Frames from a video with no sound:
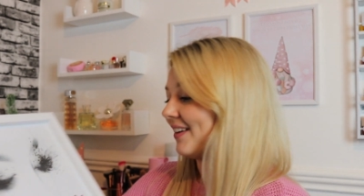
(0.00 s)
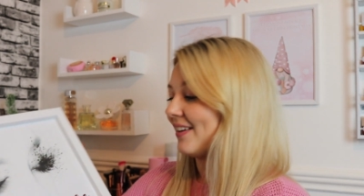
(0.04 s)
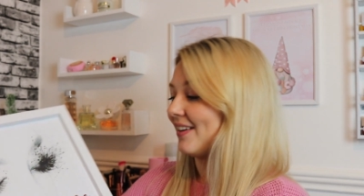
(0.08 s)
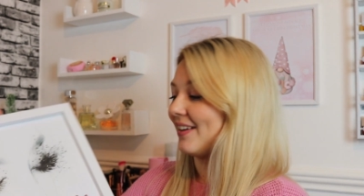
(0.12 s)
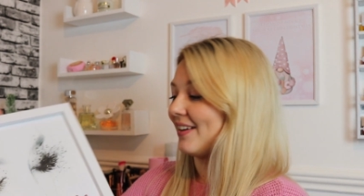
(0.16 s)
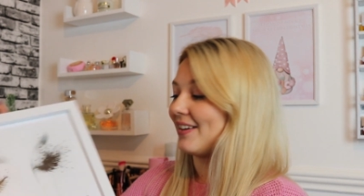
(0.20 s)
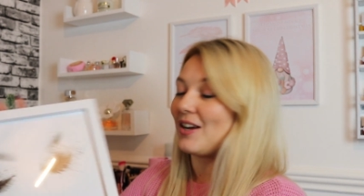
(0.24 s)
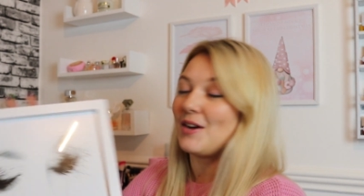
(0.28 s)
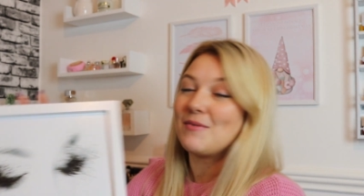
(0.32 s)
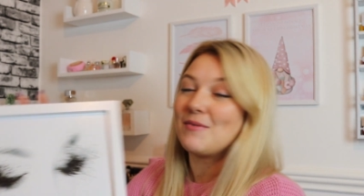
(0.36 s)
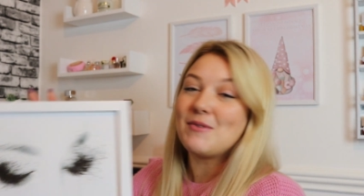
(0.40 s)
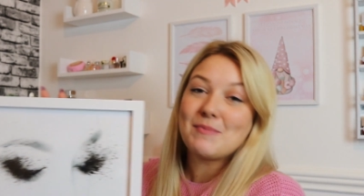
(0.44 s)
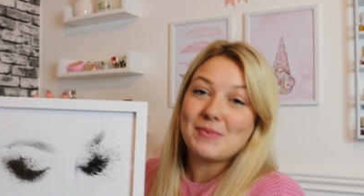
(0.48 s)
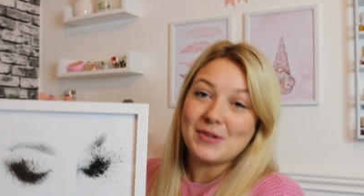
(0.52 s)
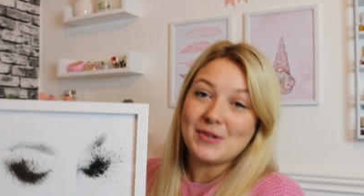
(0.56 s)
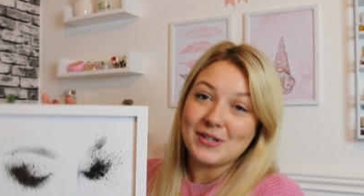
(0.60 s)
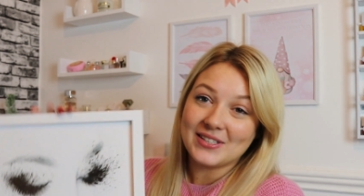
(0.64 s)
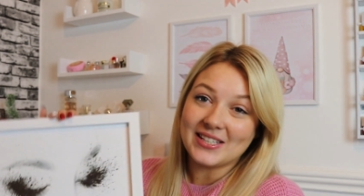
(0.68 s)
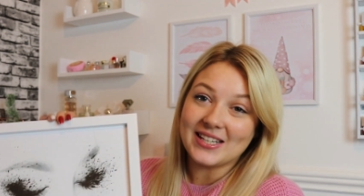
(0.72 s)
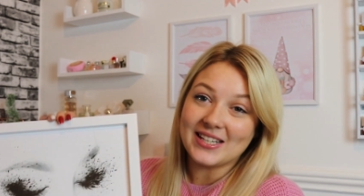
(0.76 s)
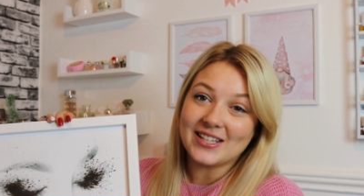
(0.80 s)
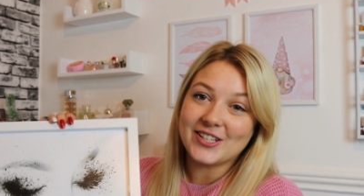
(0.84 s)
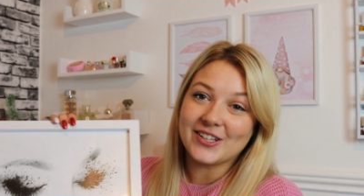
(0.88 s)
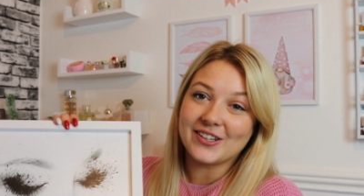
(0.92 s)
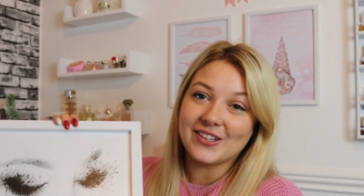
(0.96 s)
Like, I'm a
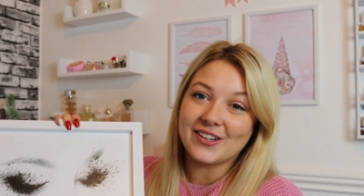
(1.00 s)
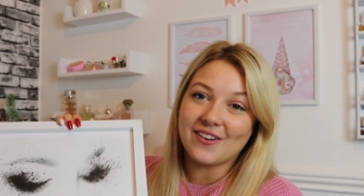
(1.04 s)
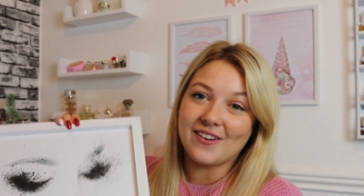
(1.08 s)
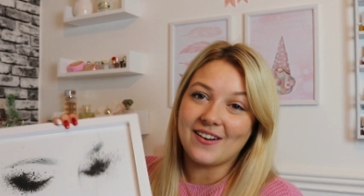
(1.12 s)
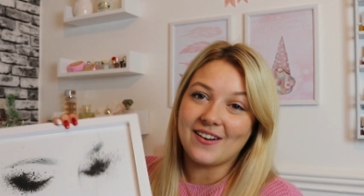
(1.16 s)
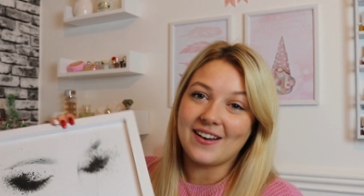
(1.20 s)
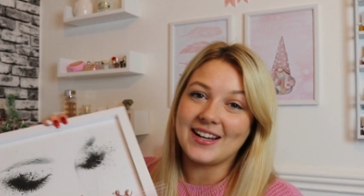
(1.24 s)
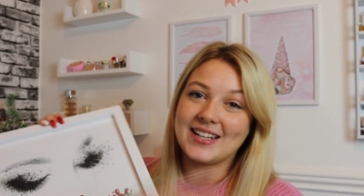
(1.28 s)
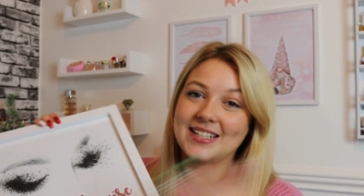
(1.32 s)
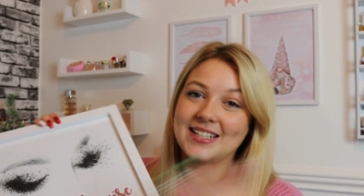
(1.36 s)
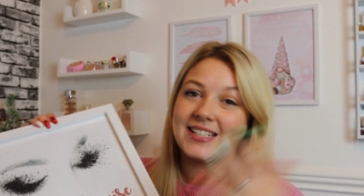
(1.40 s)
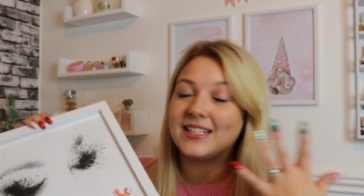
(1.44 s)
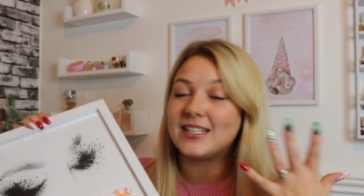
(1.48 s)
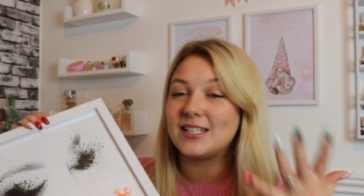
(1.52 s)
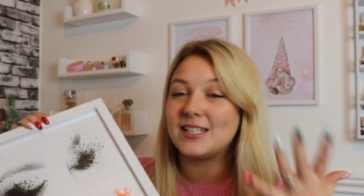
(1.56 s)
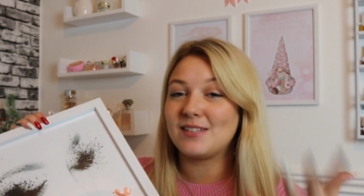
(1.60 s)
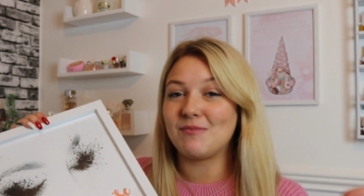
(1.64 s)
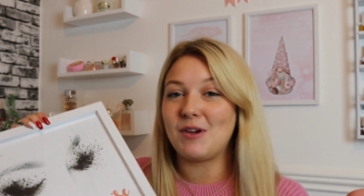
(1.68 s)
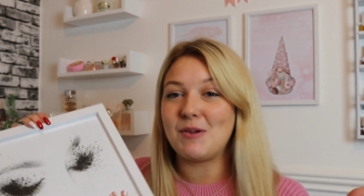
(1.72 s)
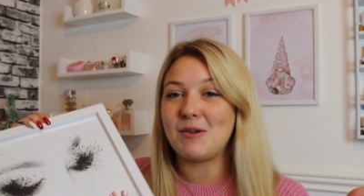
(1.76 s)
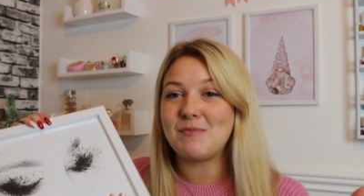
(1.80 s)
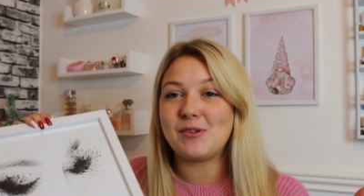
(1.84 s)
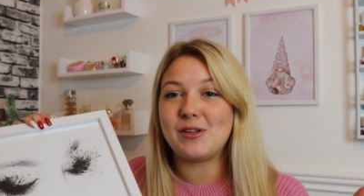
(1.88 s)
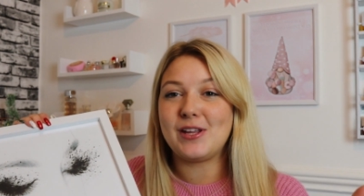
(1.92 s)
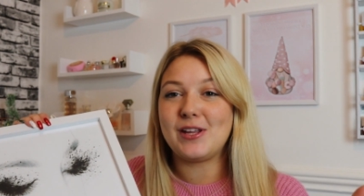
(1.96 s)
beautician, guys. This is
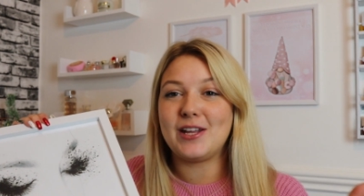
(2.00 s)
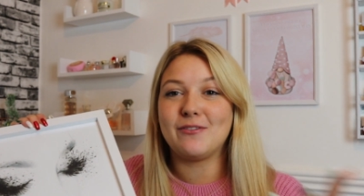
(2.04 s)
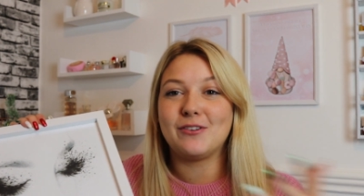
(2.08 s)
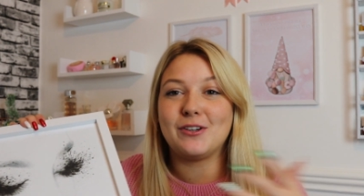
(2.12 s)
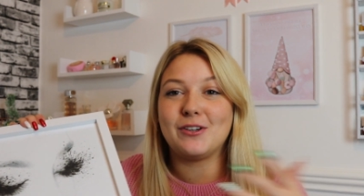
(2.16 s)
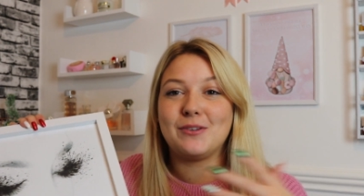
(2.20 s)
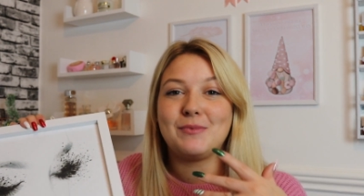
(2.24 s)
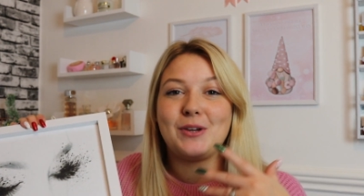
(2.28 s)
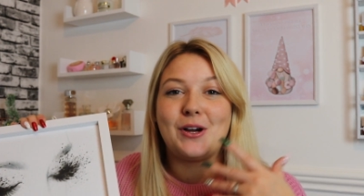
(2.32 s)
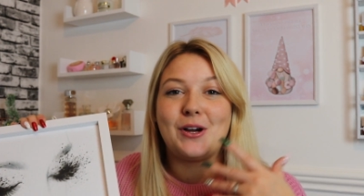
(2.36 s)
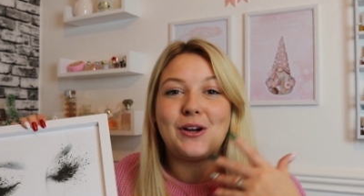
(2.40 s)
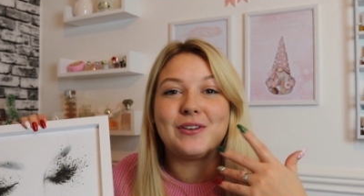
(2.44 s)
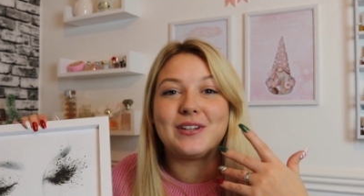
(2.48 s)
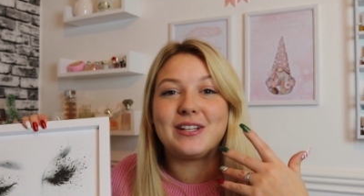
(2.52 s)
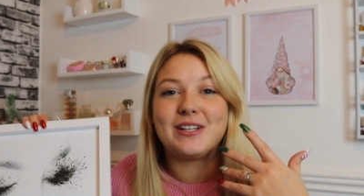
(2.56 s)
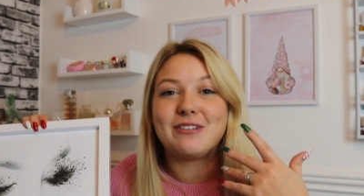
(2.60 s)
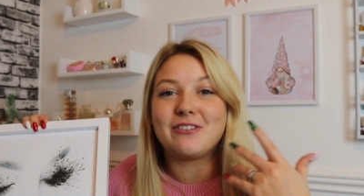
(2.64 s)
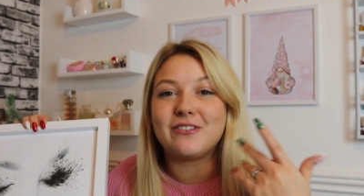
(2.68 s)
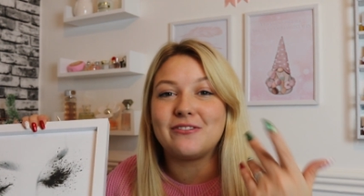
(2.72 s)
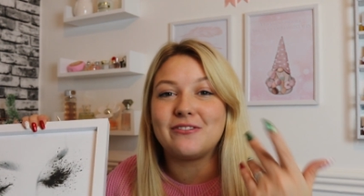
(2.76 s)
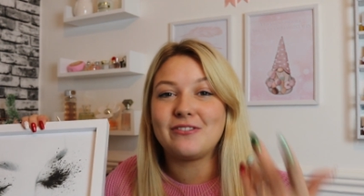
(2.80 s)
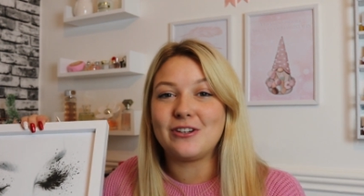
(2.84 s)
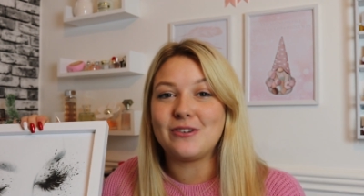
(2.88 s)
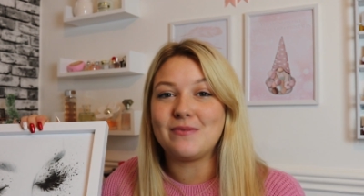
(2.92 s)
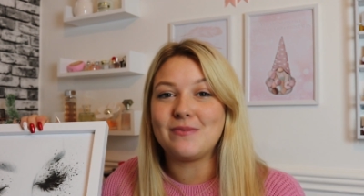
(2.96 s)
my beauty room, not only
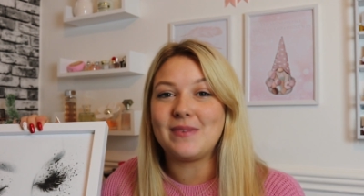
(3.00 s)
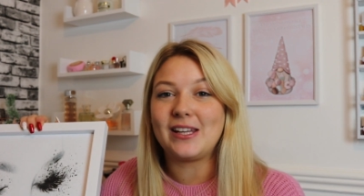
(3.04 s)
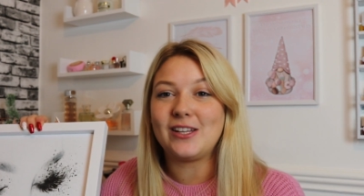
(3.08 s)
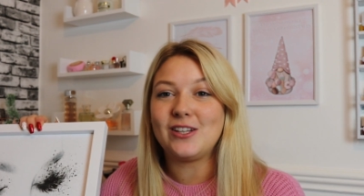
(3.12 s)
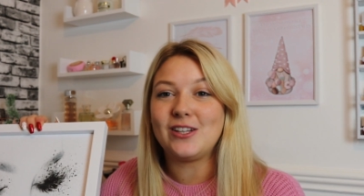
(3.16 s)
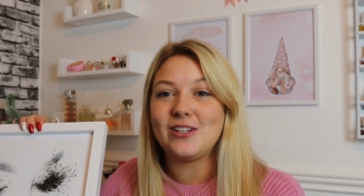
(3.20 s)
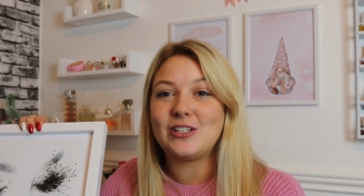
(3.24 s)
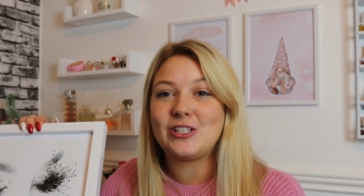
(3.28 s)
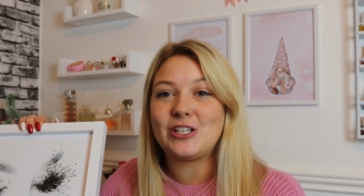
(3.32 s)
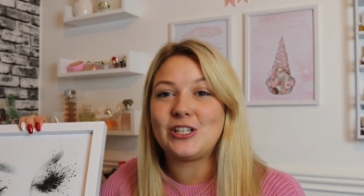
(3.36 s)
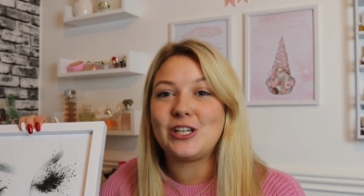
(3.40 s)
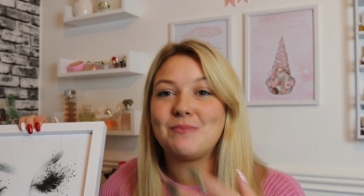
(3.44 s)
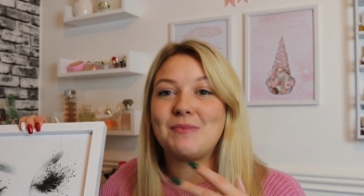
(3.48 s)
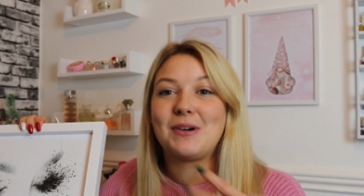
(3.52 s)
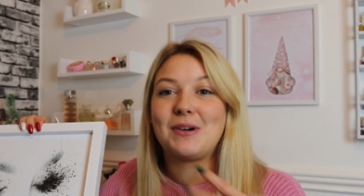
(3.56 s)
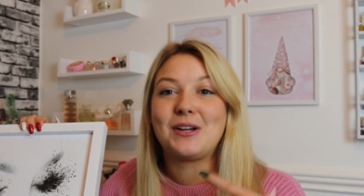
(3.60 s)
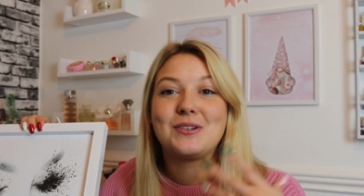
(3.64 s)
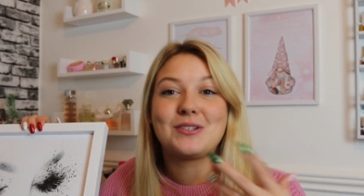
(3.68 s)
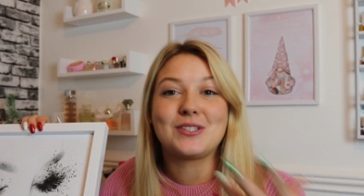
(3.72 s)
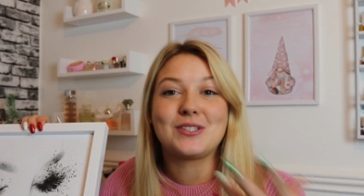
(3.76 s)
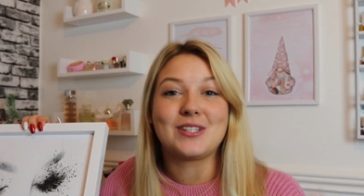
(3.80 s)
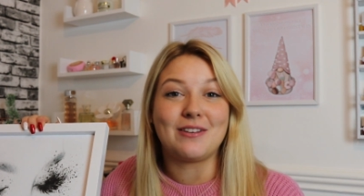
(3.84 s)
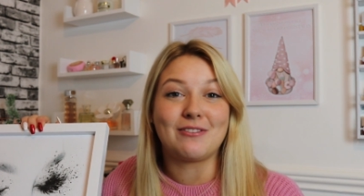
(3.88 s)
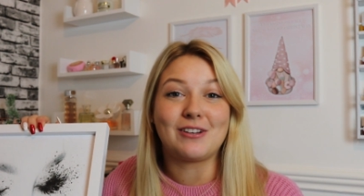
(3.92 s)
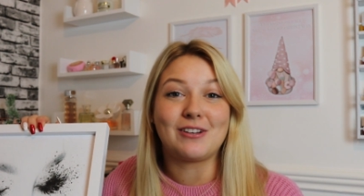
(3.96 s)
for filming YouTube, but I
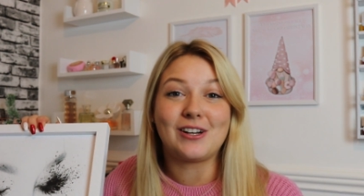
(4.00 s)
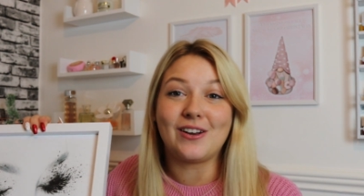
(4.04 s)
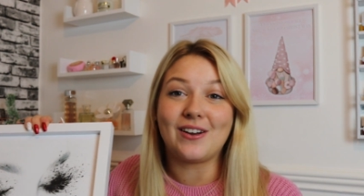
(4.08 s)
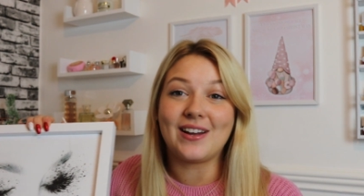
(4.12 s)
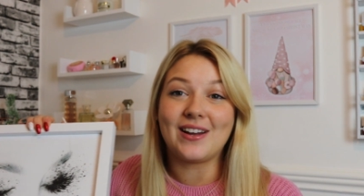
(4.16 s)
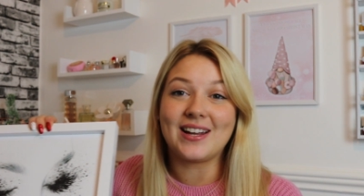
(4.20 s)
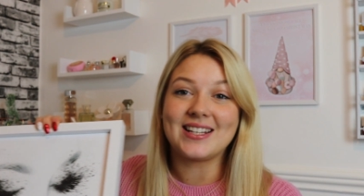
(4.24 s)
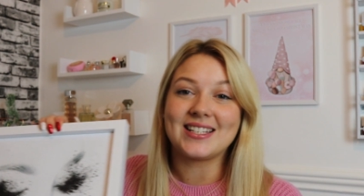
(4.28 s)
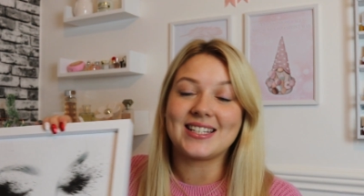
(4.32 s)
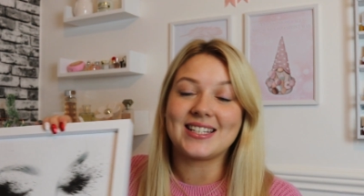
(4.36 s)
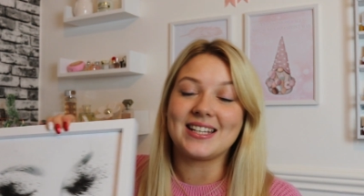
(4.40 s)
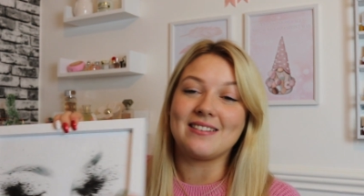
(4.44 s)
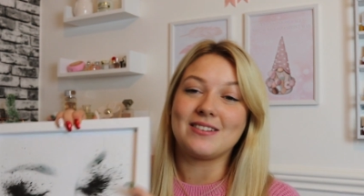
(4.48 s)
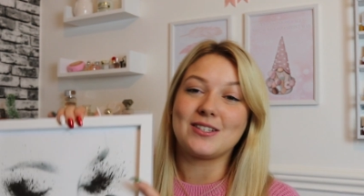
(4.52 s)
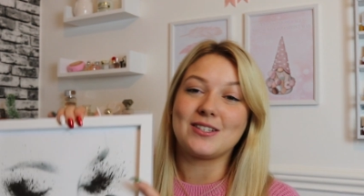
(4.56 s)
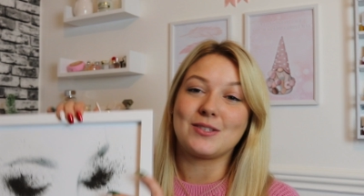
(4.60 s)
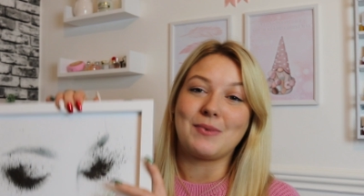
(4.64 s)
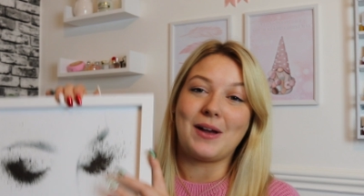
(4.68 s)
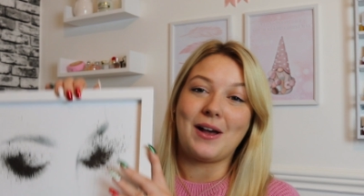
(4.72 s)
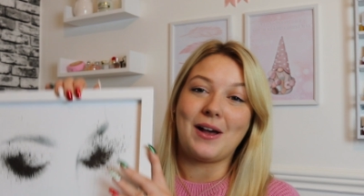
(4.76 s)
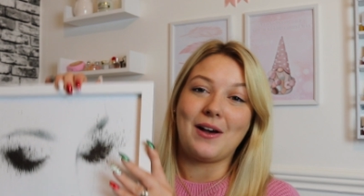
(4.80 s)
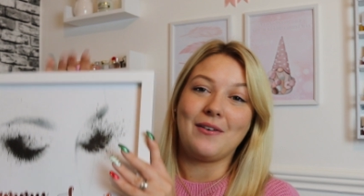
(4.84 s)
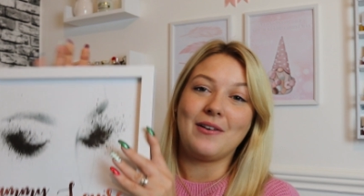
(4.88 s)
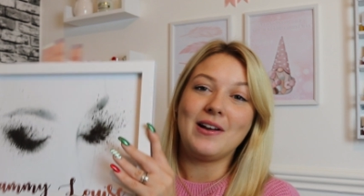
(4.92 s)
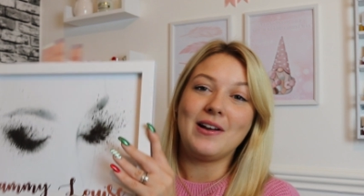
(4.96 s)
also have clients here as
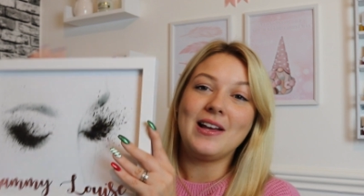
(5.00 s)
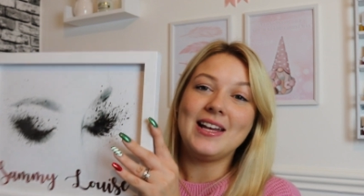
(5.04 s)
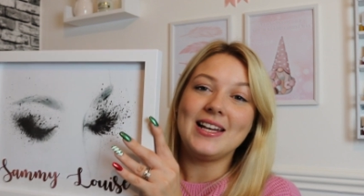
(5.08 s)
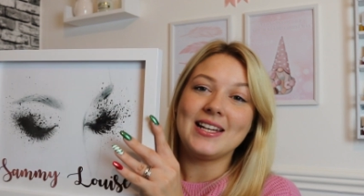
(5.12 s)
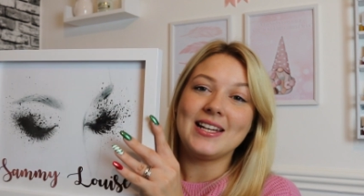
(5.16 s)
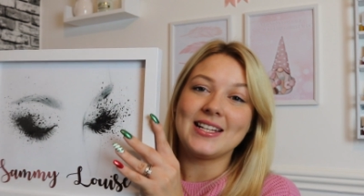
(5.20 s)
well.